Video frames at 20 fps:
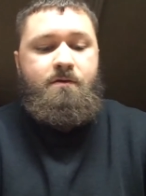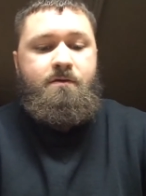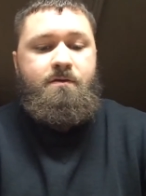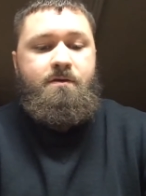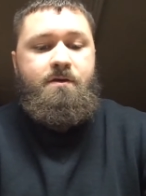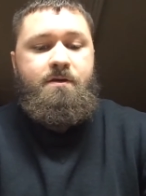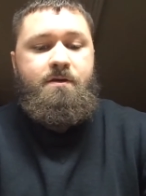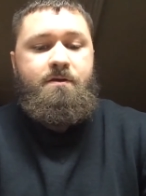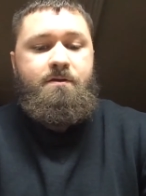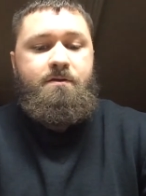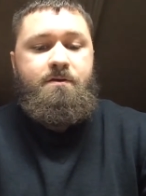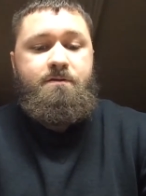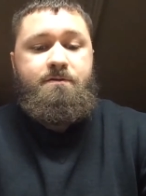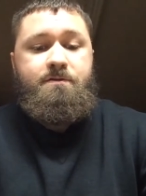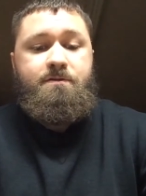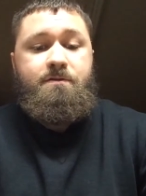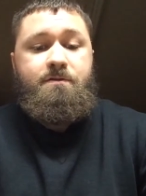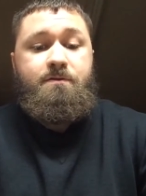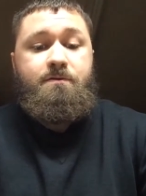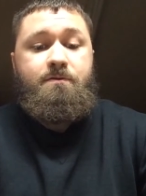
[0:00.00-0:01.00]
Getting
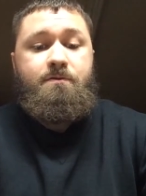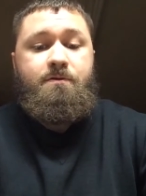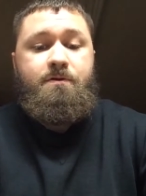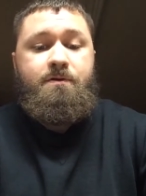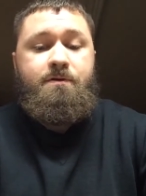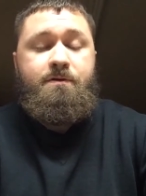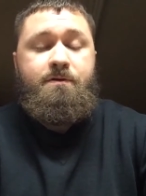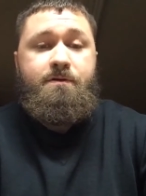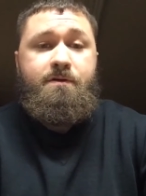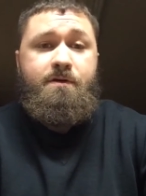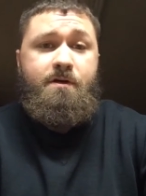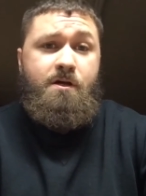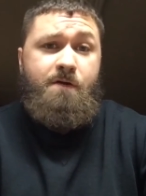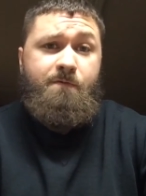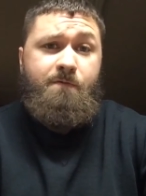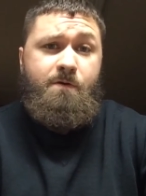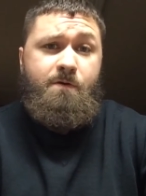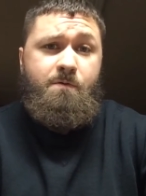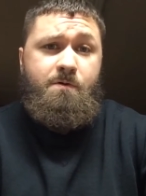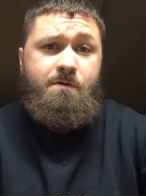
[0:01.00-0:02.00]
into
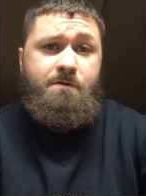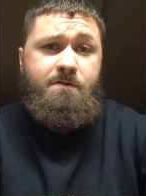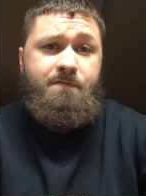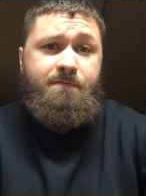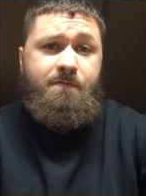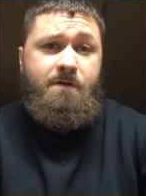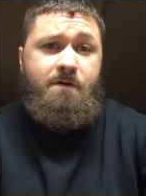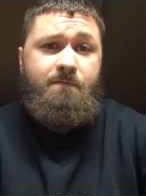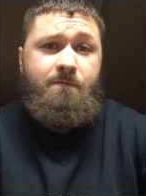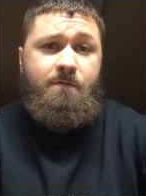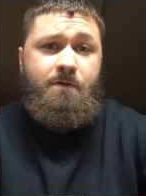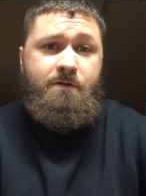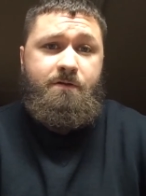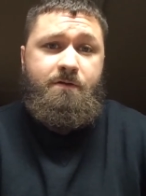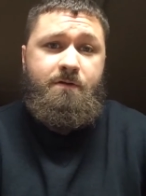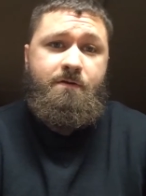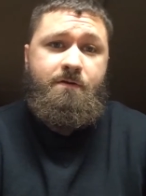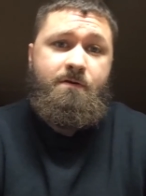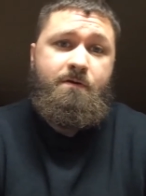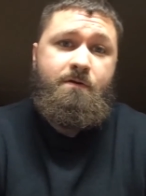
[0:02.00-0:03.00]
everyone's
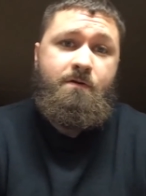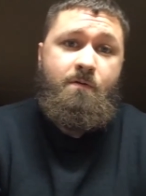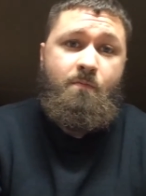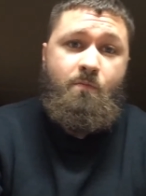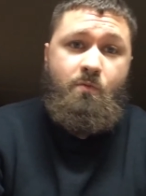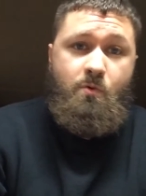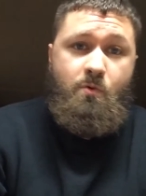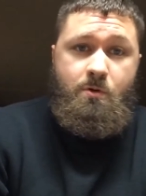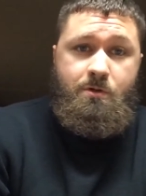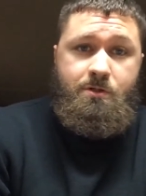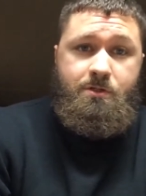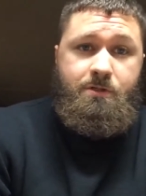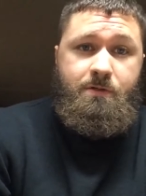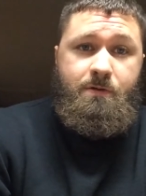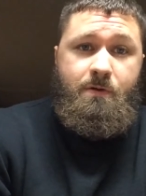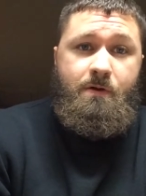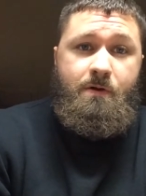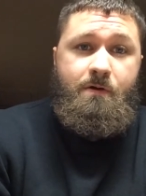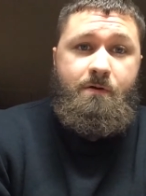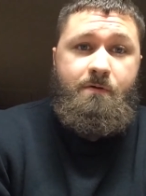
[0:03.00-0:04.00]
favorite
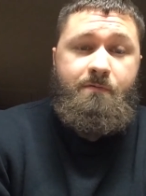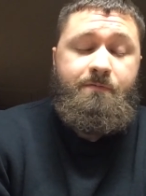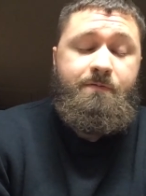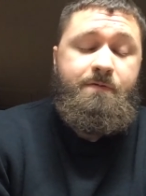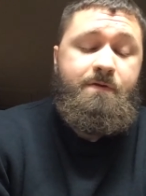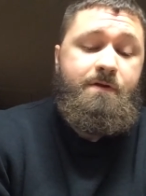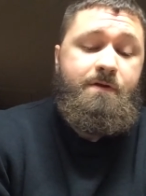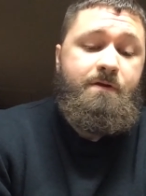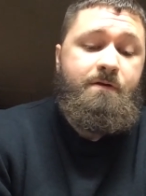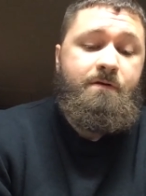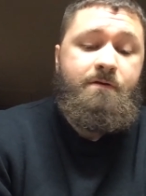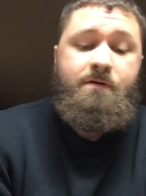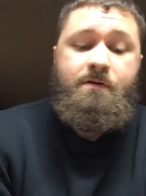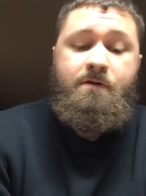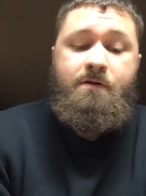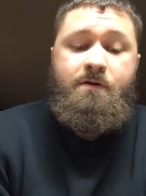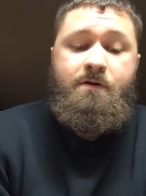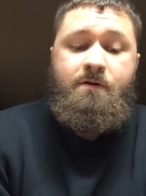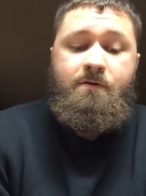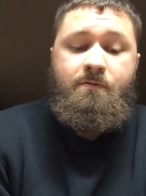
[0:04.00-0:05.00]
portion of the
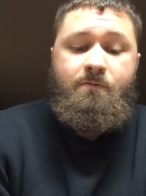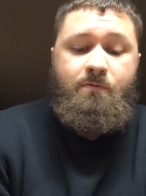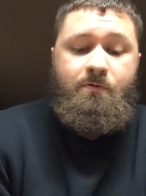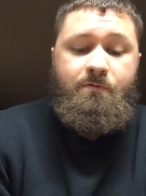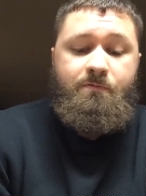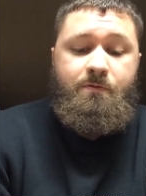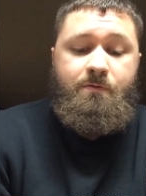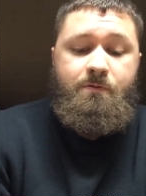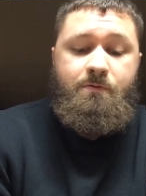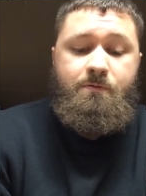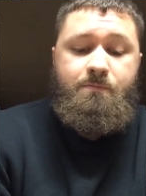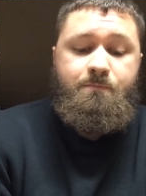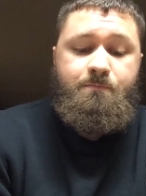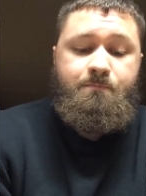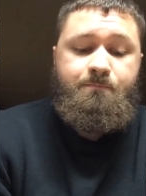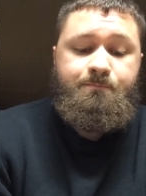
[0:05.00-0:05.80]
review